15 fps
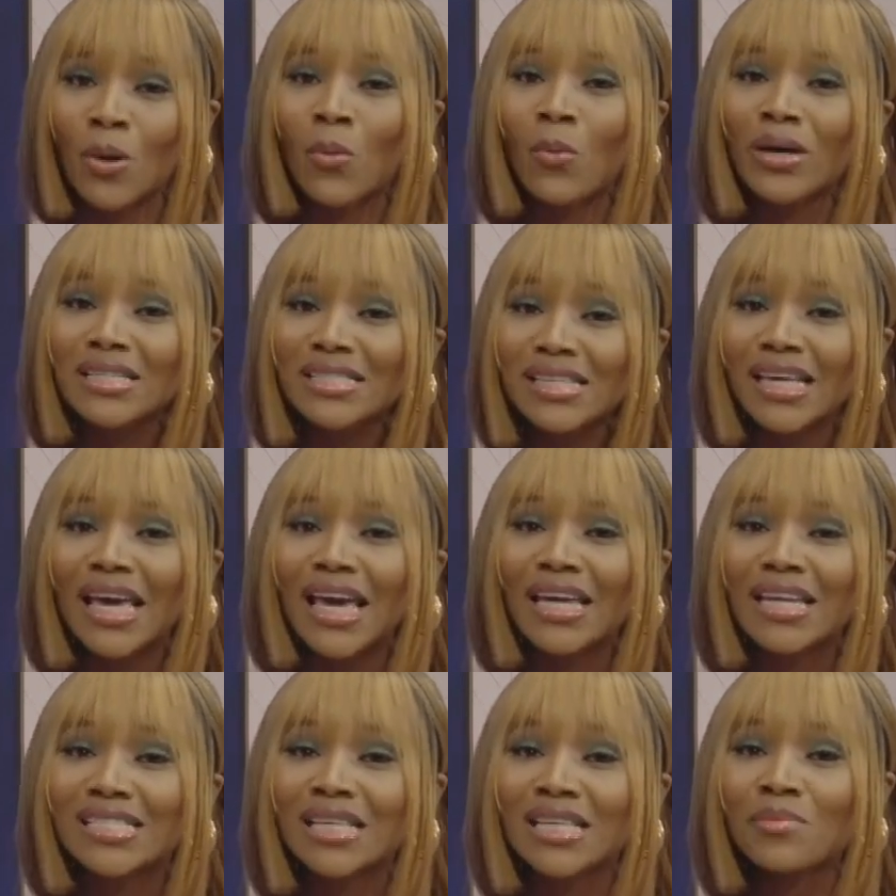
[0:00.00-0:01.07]
Once again,
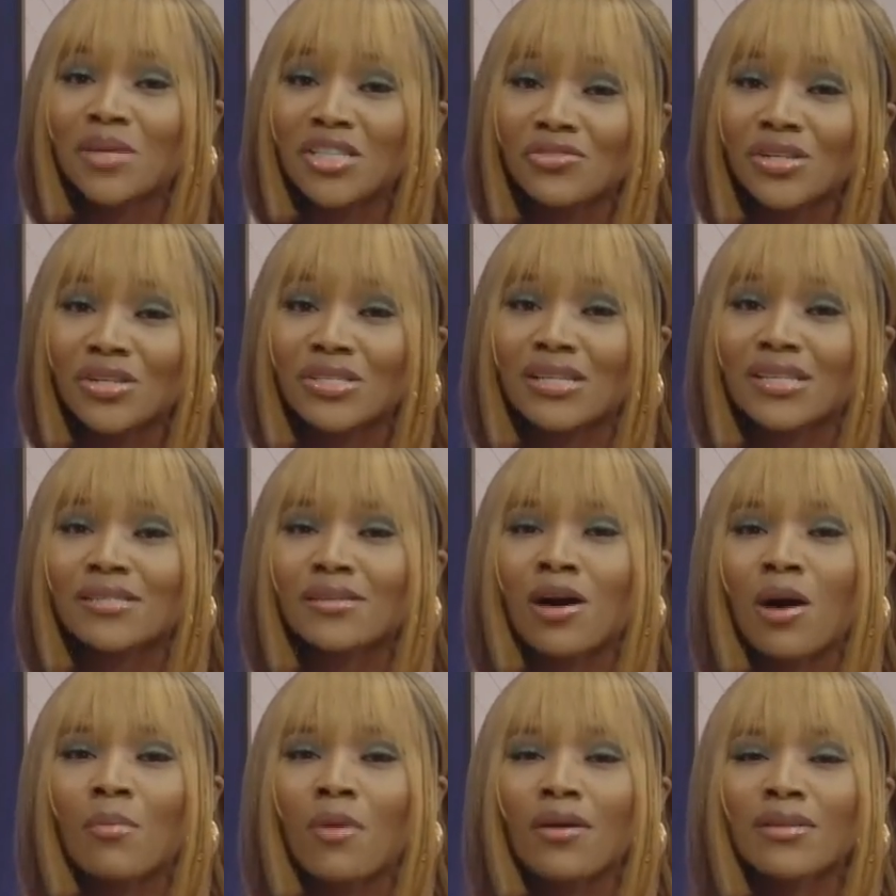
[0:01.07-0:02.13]
his administration has
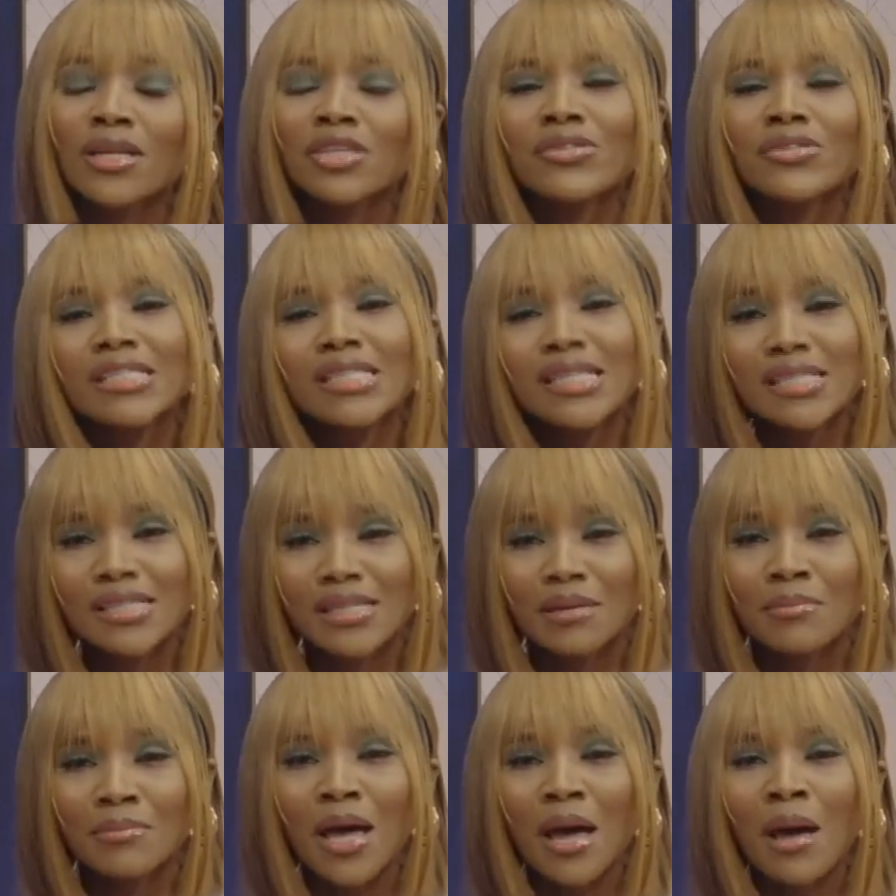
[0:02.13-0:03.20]
come under
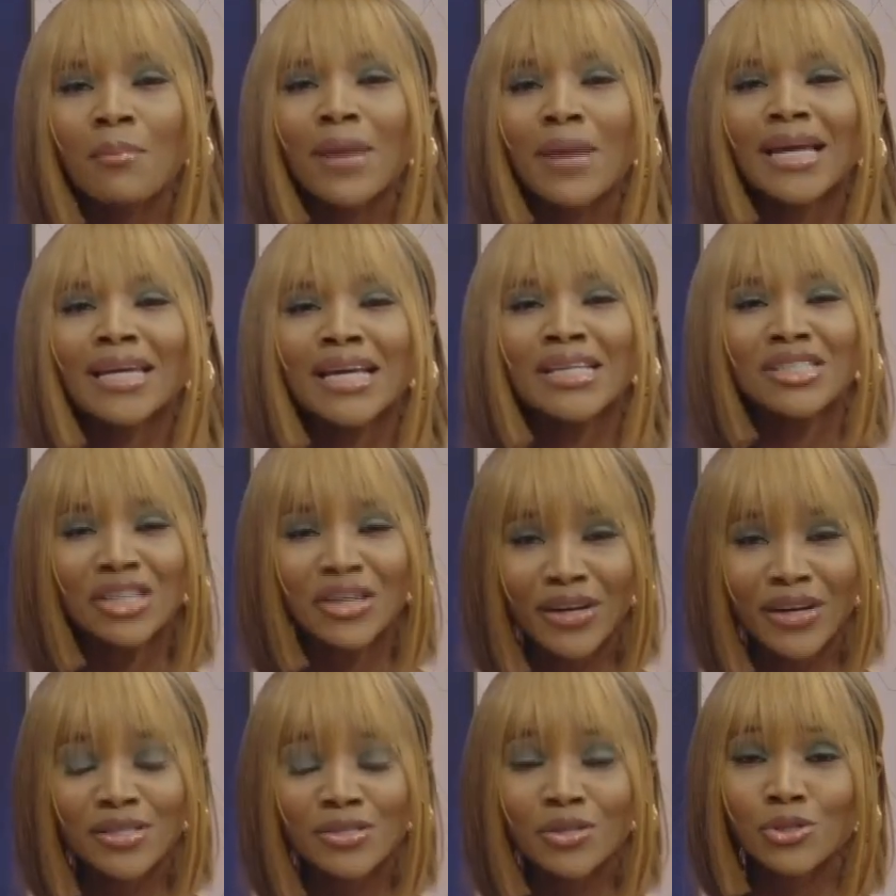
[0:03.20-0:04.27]
criticism by
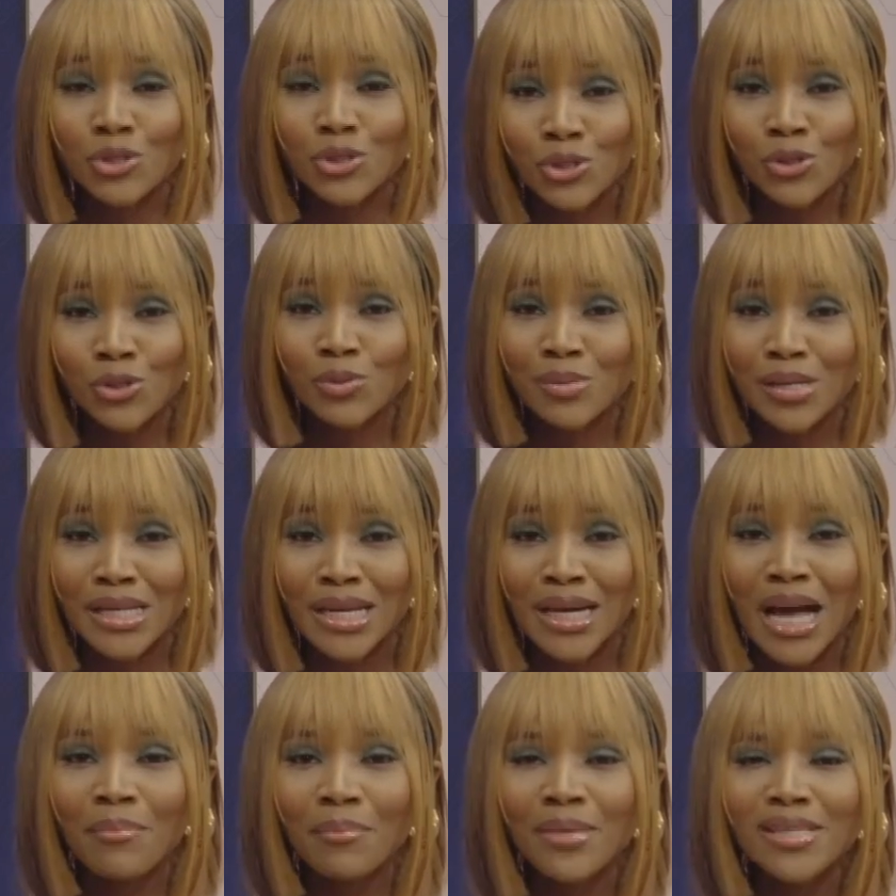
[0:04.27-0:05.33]
Nigerians on social media
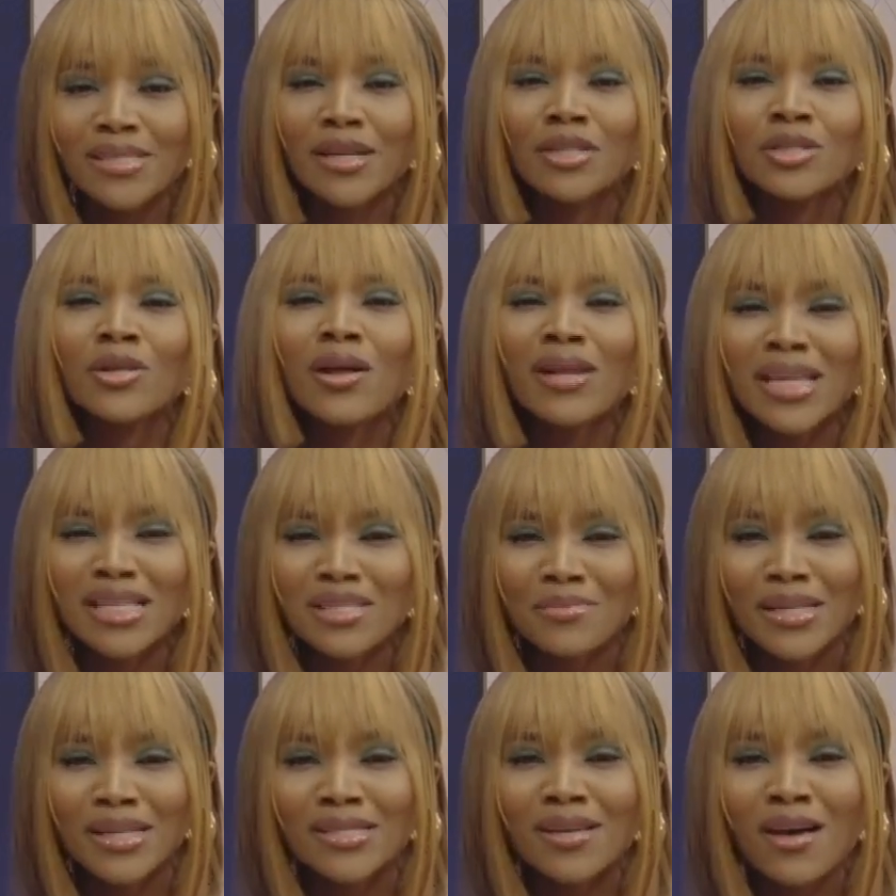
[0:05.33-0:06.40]
amidst
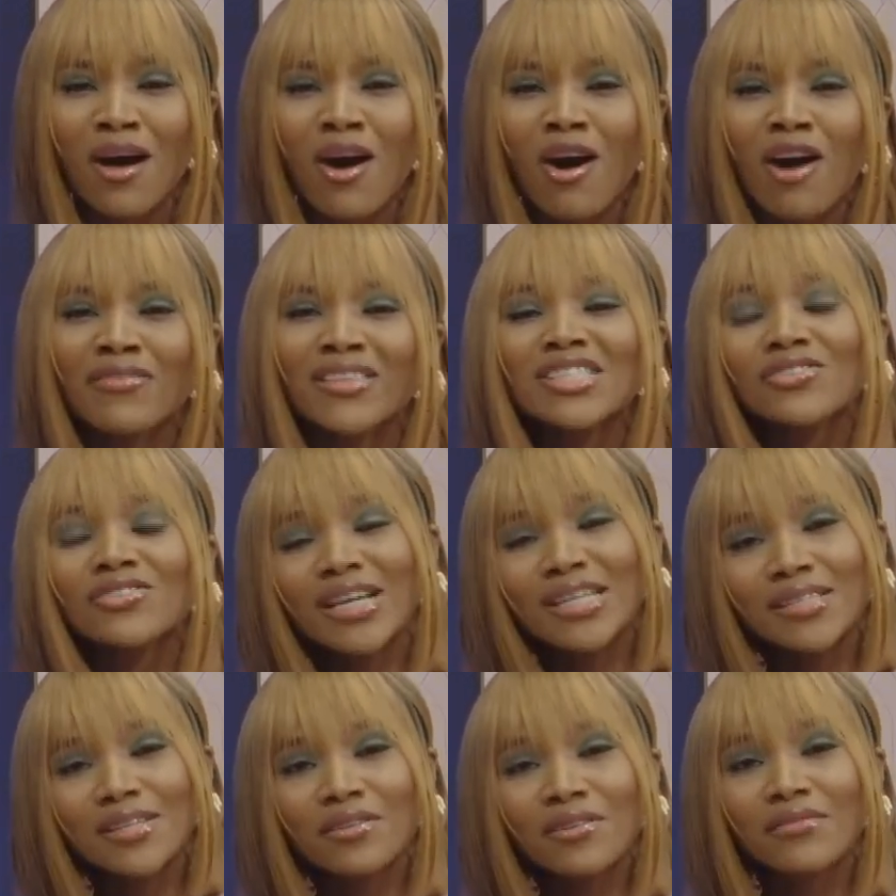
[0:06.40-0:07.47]
acknowledgement of the
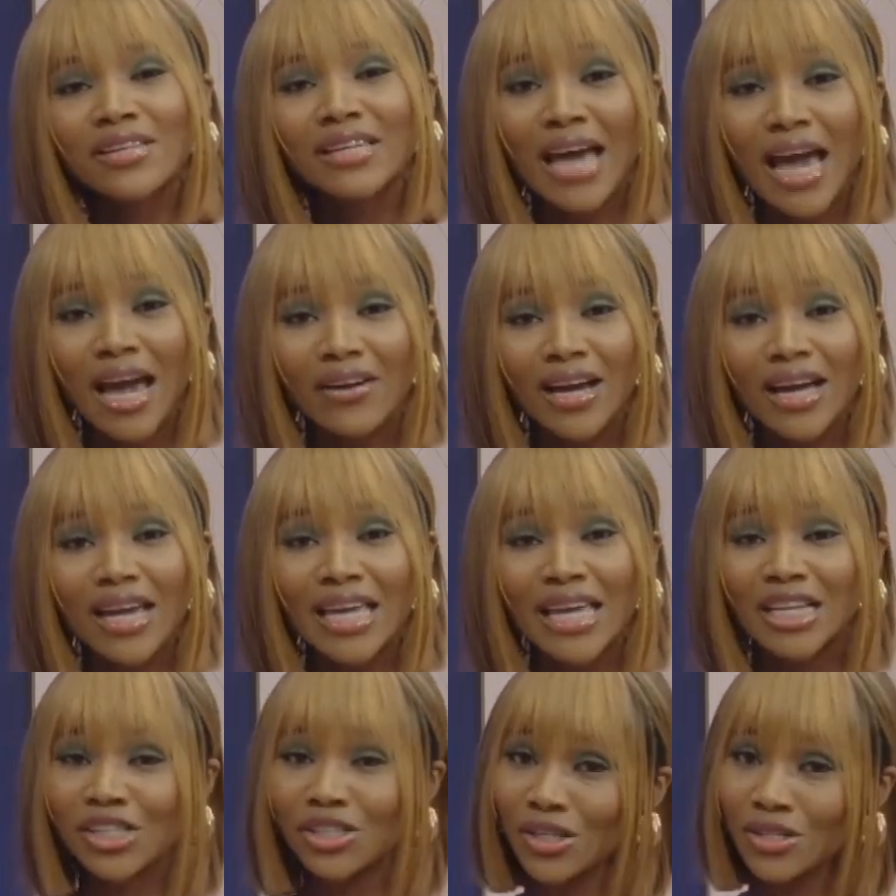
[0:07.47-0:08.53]
strengthening of the Naira,
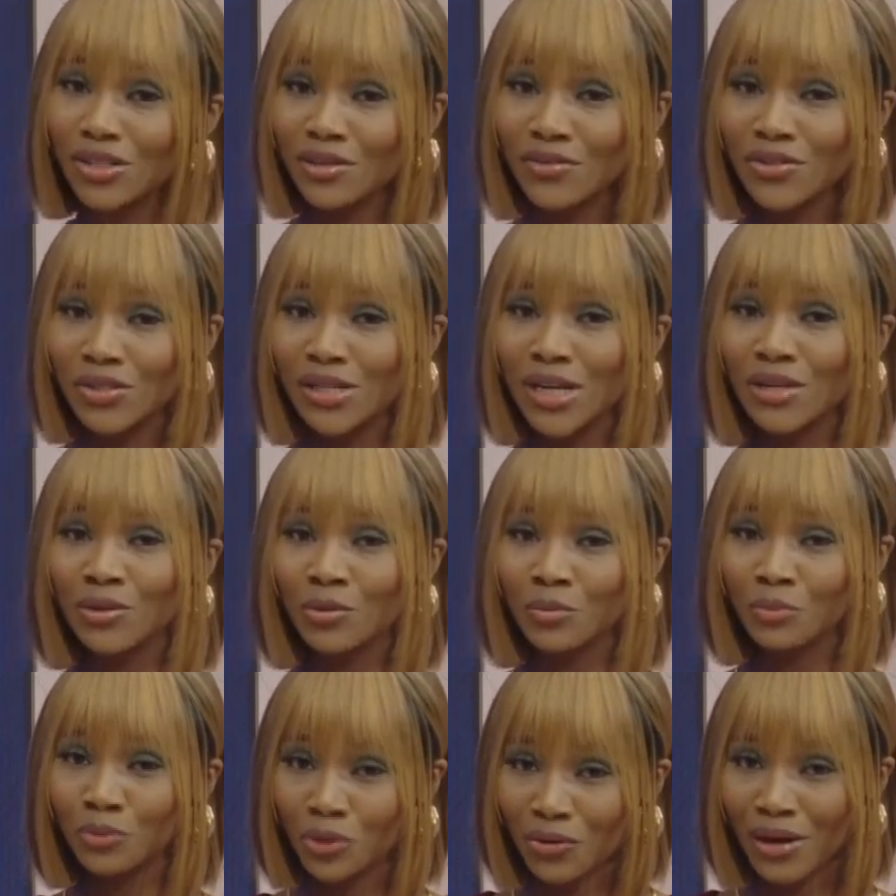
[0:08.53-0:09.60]
initiation of student loan
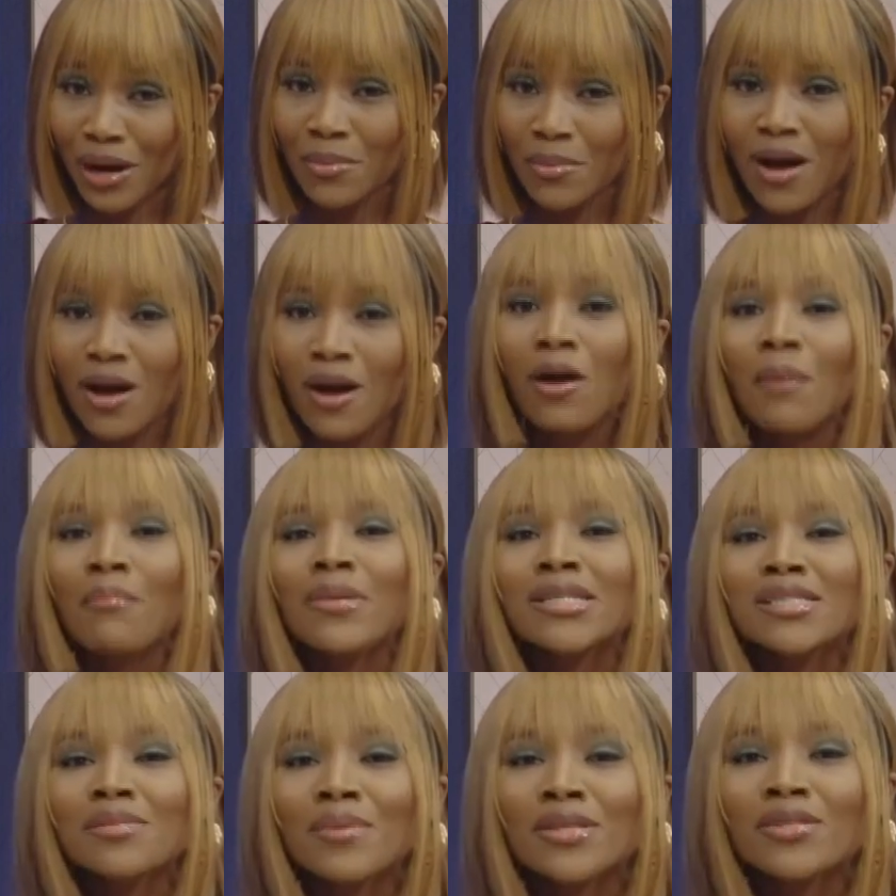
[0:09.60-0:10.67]
program,
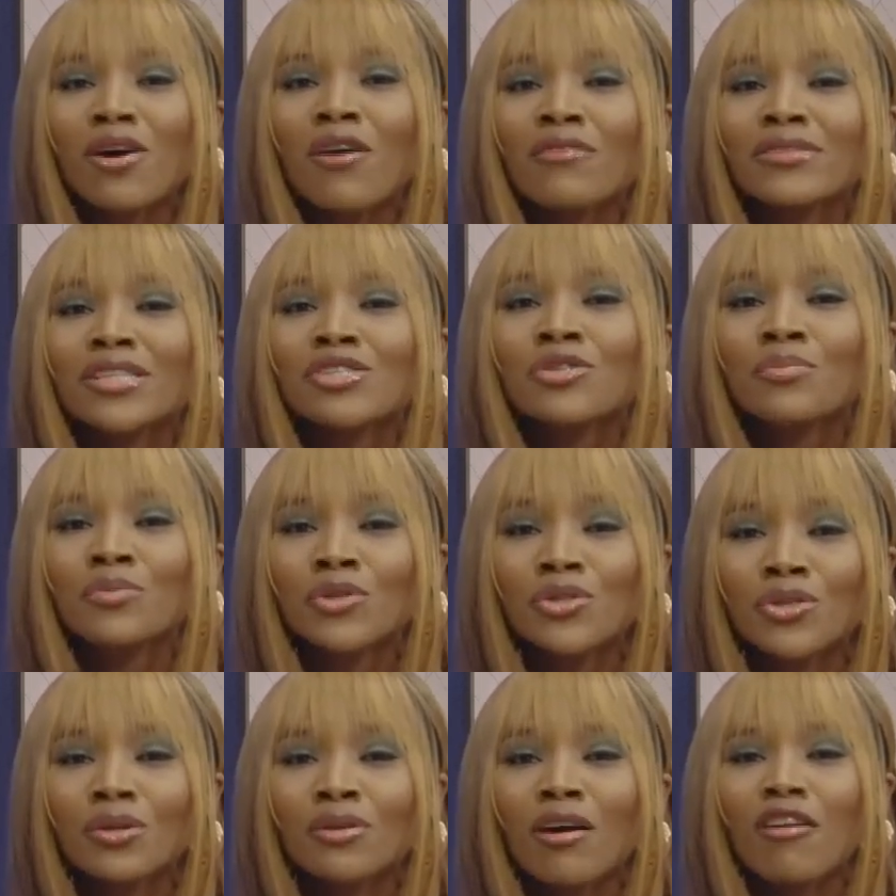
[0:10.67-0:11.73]
commencement of
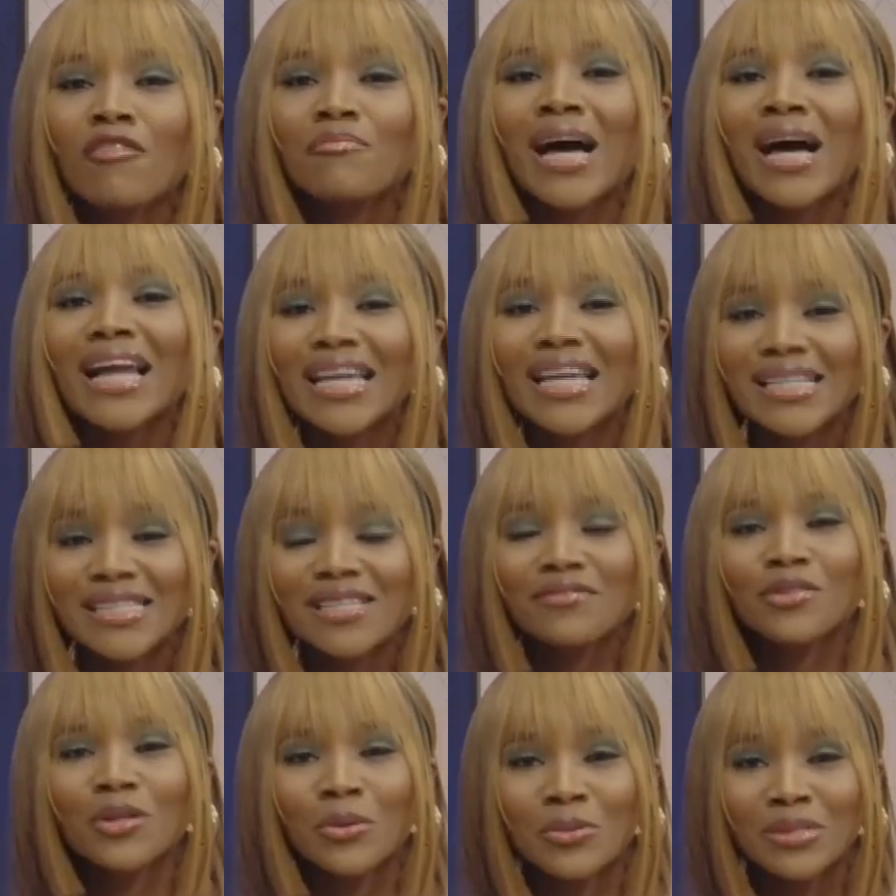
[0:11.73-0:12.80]
distribution of palliative
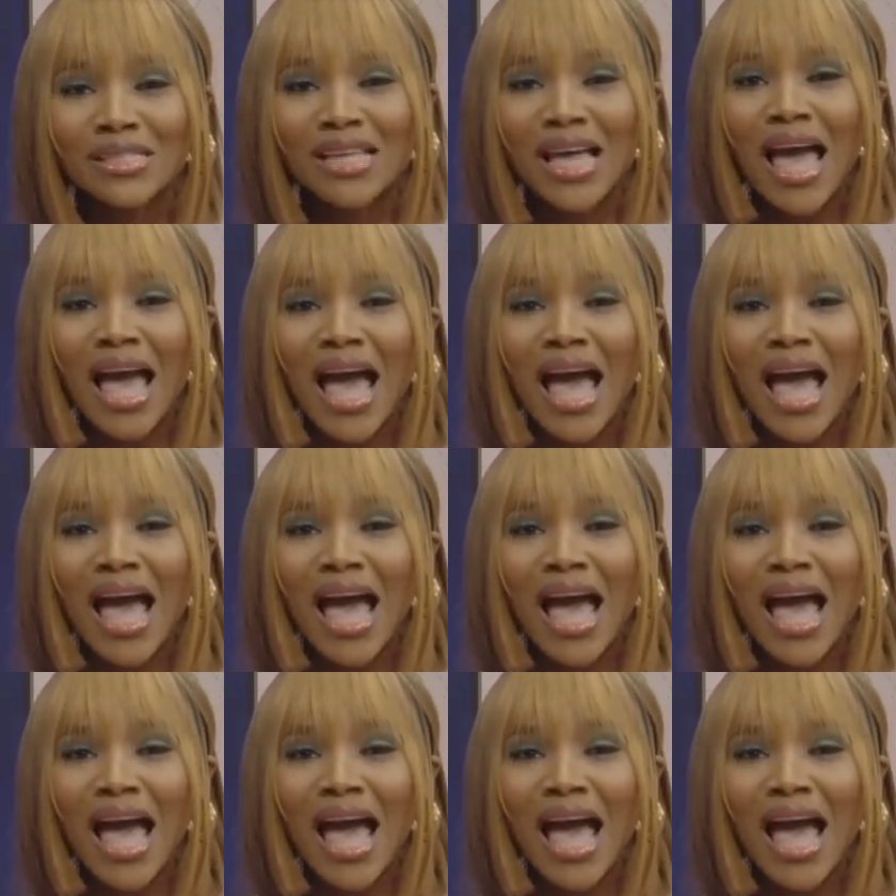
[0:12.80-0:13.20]
loans,